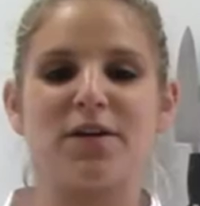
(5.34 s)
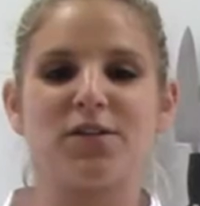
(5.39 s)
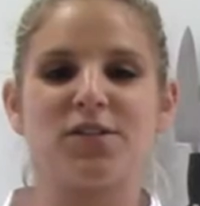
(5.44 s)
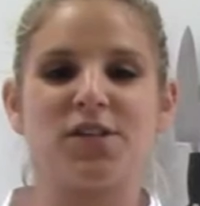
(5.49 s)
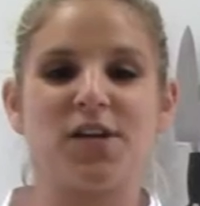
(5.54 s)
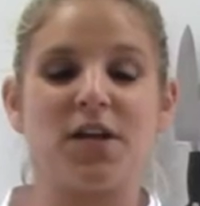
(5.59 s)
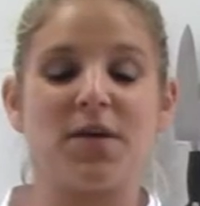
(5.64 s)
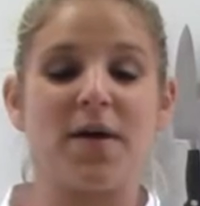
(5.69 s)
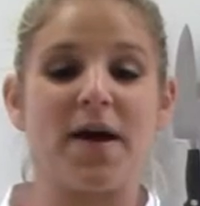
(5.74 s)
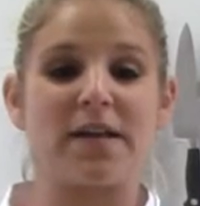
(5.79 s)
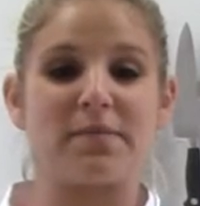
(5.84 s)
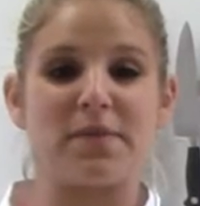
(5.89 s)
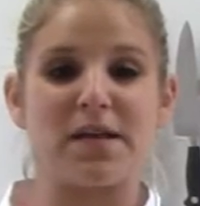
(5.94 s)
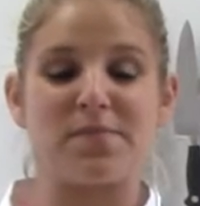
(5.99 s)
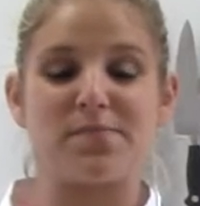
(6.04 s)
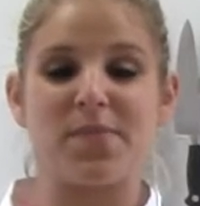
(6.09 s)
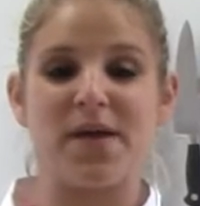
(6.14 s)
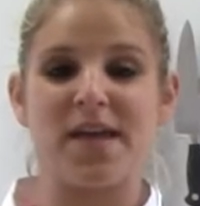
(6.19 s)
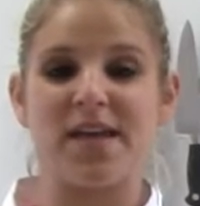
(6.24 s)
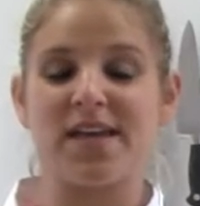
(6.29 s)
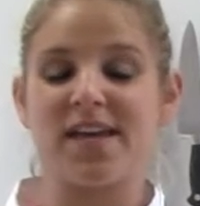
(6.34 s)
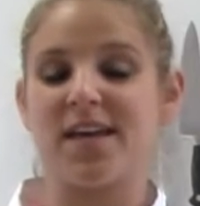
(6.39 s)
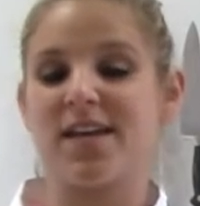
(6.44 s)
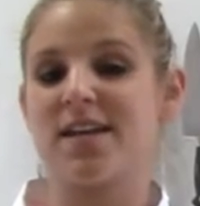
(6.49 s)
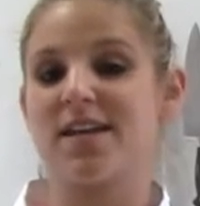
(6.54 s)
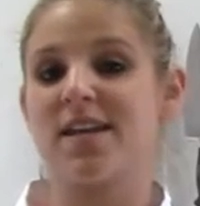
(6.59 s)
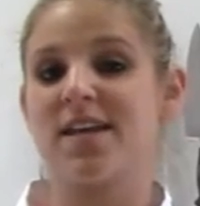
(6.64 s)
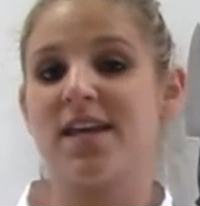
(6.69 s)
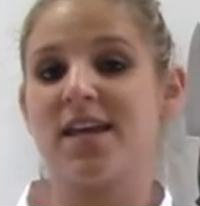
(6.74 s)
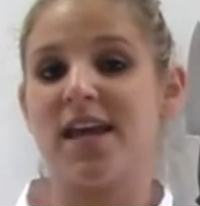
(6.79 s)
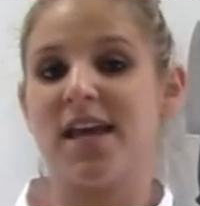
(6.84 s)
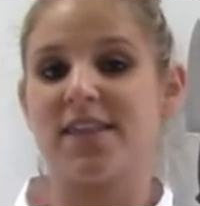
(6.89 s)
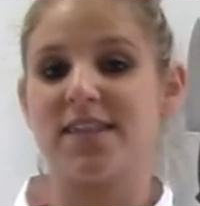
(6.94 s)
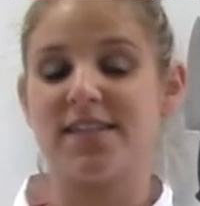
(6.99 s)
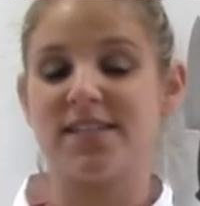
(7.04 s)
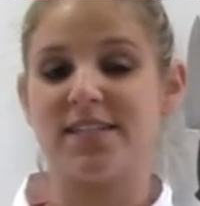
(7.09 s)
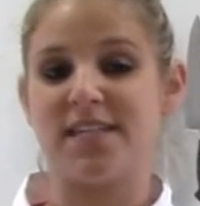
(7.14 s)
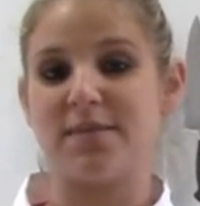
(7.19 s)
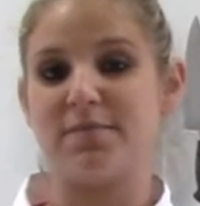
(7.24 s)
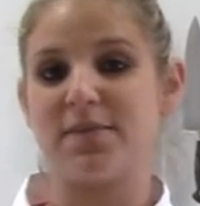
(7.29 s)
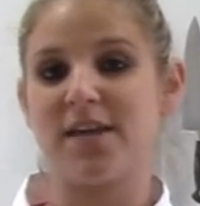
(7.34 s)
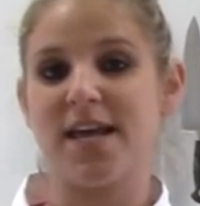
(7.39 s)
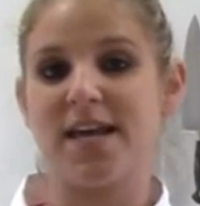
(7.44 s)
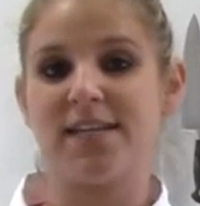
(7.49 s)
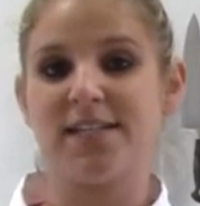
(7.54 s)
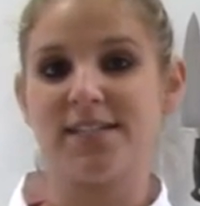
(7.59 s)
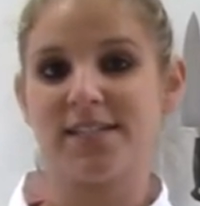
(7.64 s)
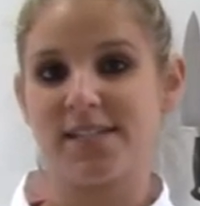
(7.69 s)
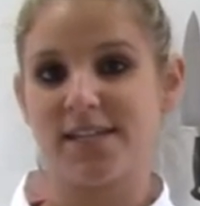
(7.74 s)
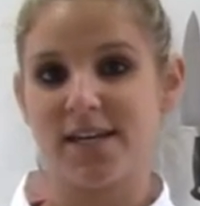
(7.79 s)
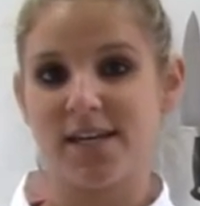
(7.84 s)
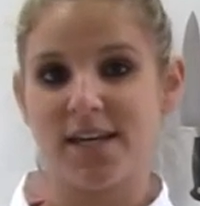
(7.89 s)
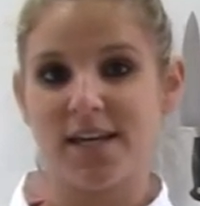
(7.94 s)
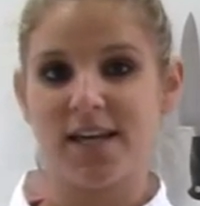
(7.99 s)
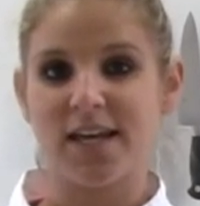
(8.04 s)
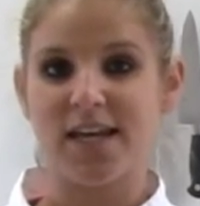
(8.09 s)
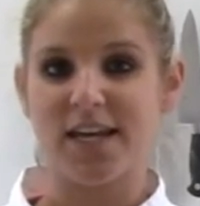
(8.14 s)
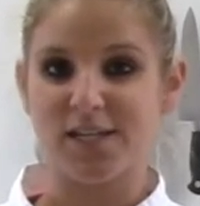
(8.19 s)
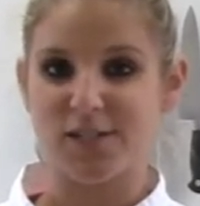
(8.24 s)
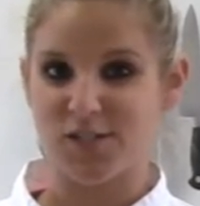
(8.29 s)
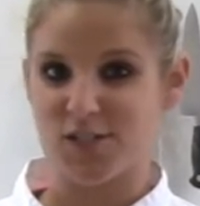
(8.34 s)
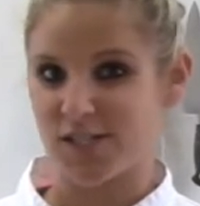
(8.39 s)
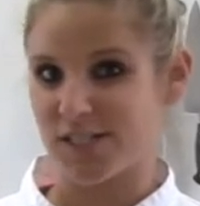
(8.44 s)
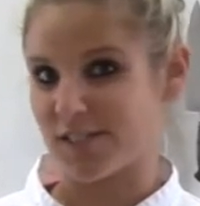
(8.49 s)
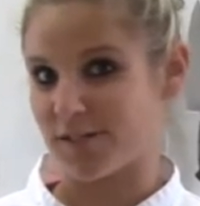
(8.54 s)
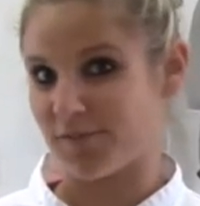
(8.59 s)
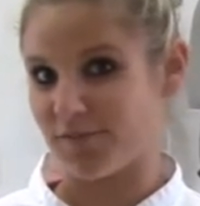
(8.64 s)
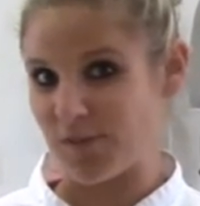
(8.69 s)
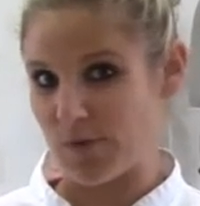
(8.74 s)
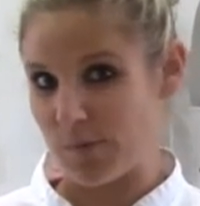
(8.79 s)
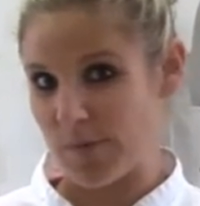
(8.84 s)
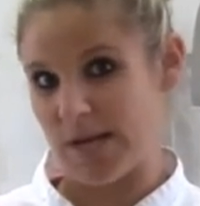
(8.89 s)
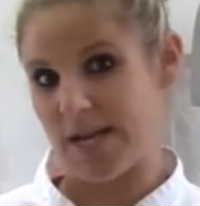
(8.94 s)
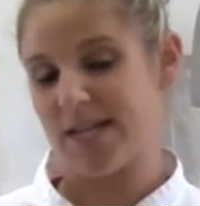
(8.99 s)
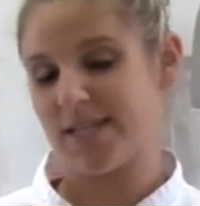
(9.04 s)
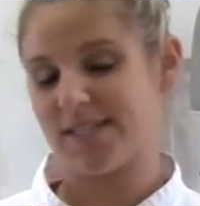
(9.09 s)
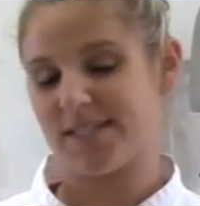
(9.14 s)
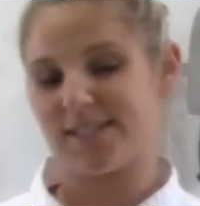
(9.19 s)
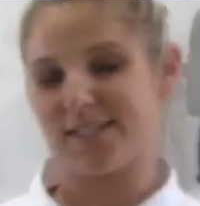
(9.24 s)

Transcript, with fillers: show you how to make bacon in a steam case in just a few minutes.